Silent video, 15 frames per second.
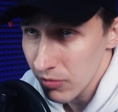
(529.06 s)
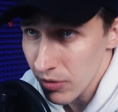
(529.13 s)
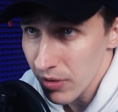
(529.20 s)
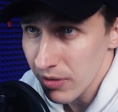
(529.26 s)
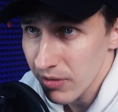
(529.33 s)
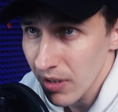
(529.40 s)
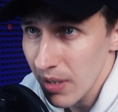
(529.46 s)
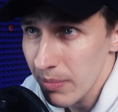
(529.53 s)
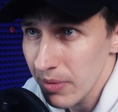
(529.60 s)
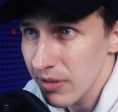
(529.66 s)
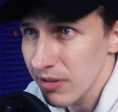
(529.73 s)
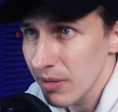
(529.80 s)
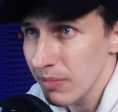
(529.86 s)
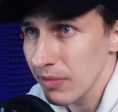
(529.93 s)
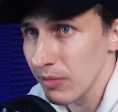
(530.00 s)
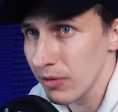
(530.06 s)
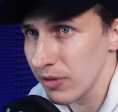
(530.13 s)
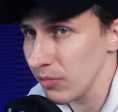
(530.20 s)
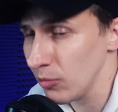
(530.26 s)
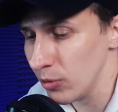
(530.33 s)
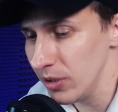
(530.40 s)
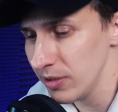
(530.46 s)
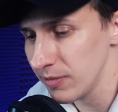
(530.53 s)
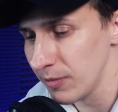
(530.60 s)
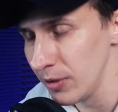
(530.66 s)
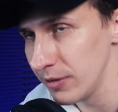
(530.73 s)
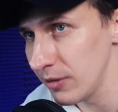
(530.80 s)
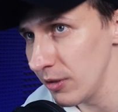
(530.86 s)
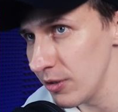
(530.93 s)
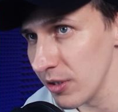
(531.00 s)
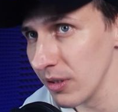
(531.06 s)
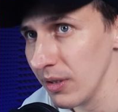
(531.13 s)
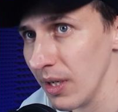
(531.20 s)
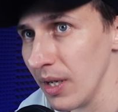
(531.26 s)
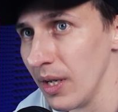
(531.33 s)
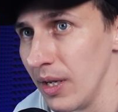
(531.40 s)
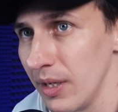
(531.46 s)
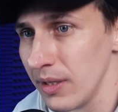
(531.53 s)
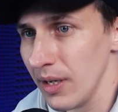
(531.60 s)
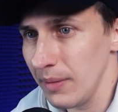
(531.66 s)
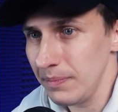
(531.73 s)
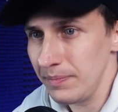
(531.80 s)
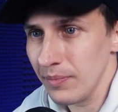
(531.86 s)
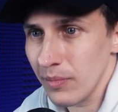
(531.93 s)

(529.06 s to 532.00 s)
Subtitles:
just type in some words for searching. Yeah,